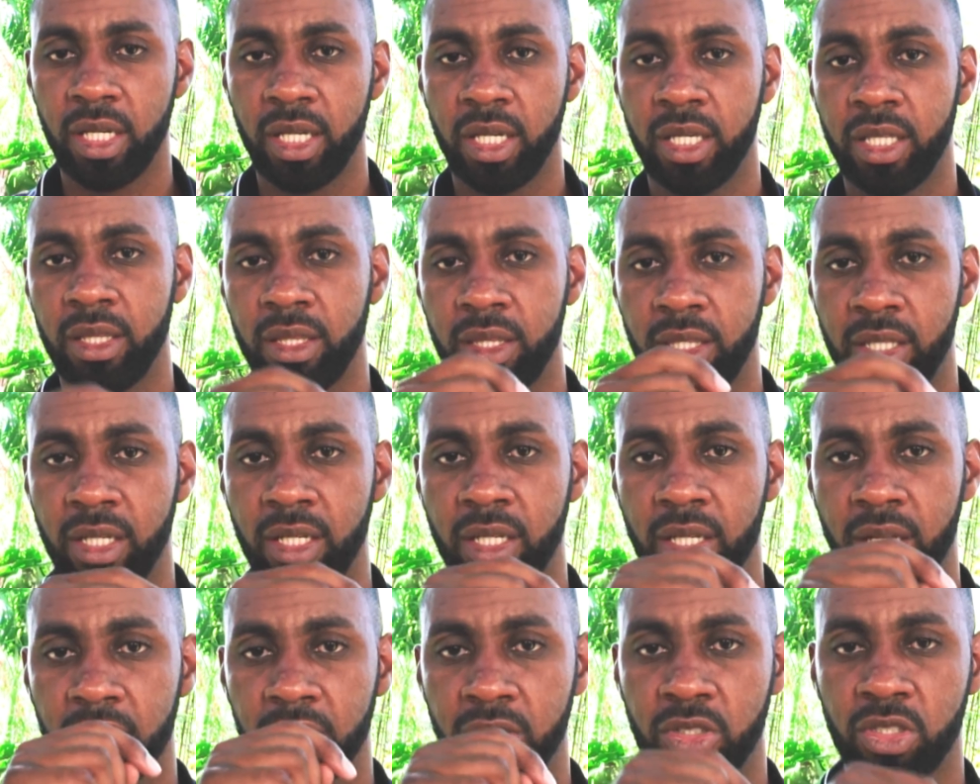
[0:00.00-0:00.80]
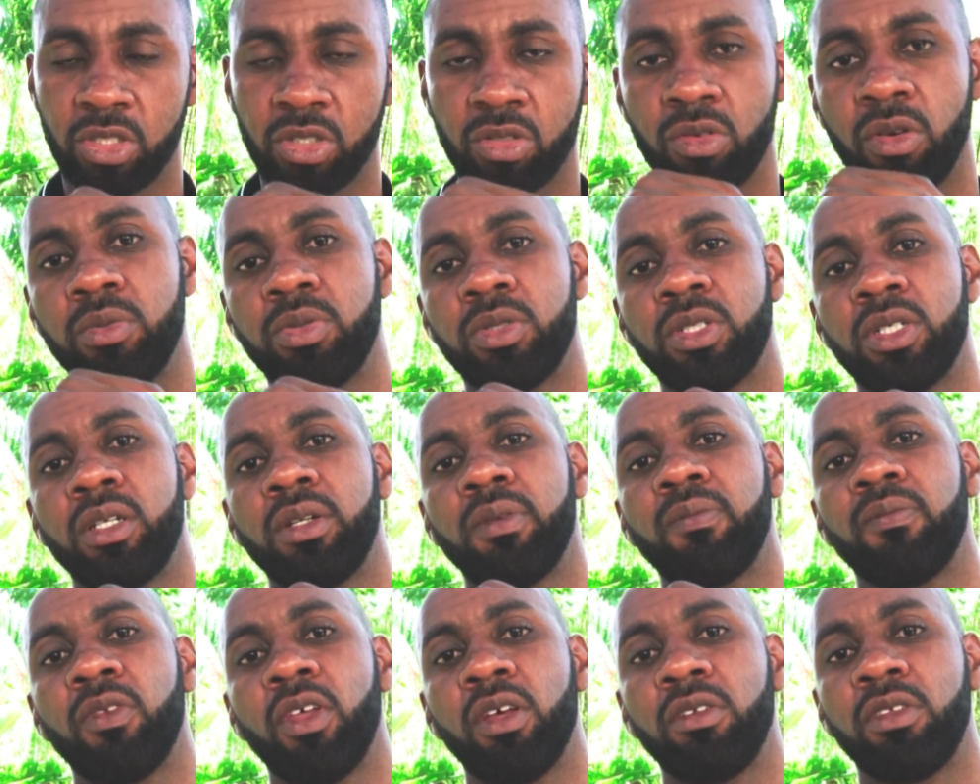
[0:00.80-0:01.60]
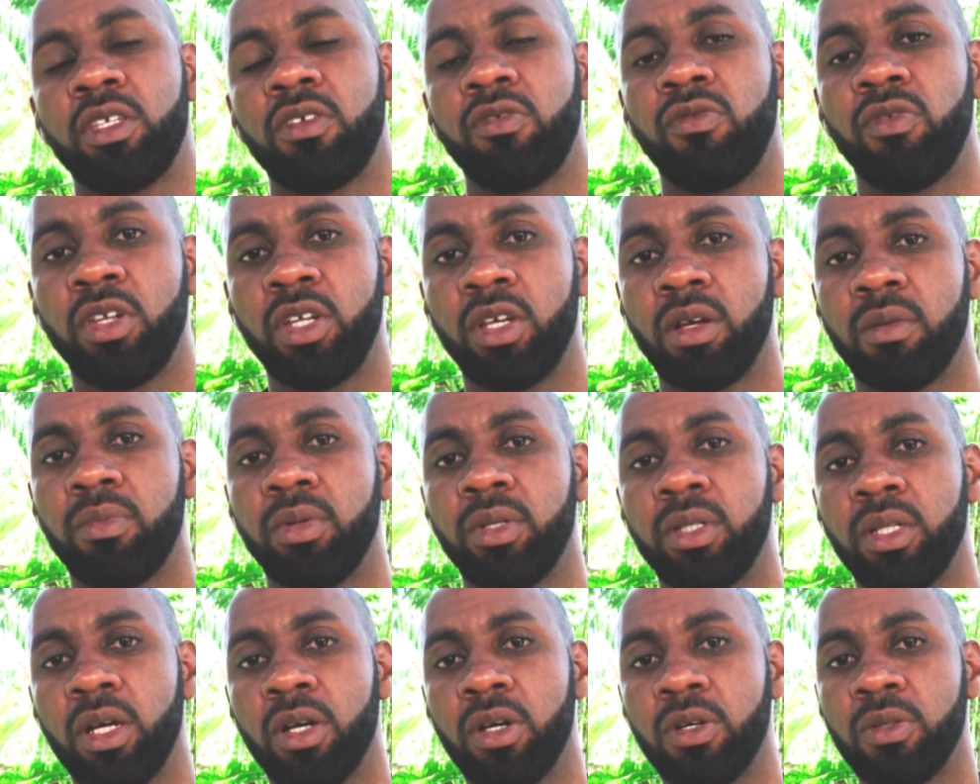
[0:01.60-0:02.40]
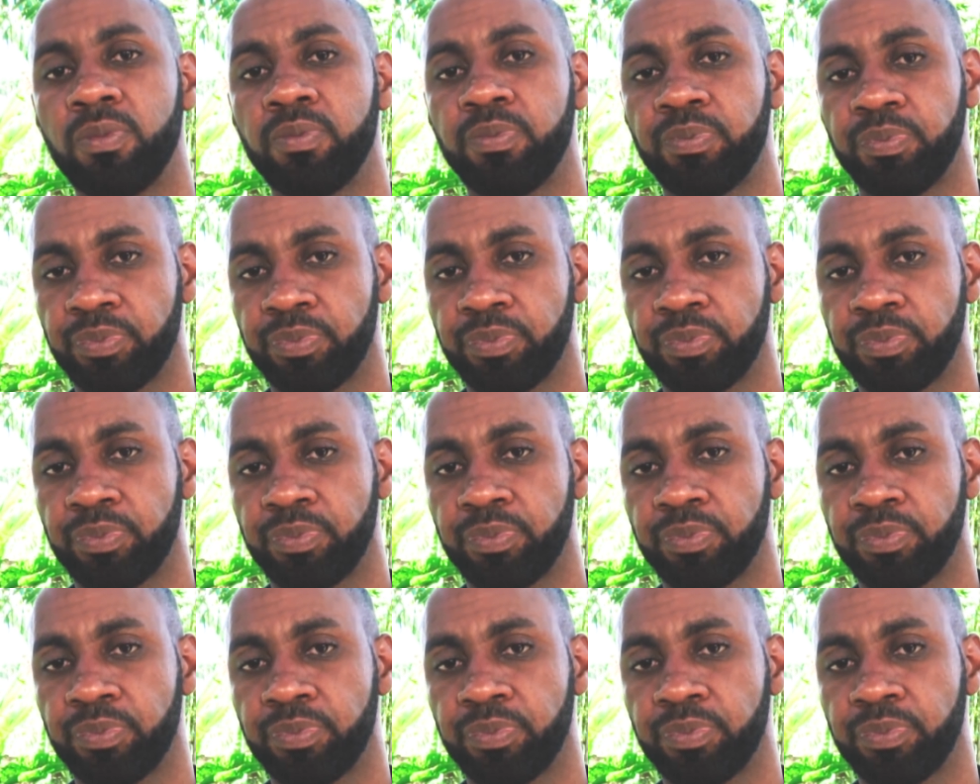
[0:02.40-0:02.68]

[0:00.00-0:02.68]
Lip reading: in the description of this video below.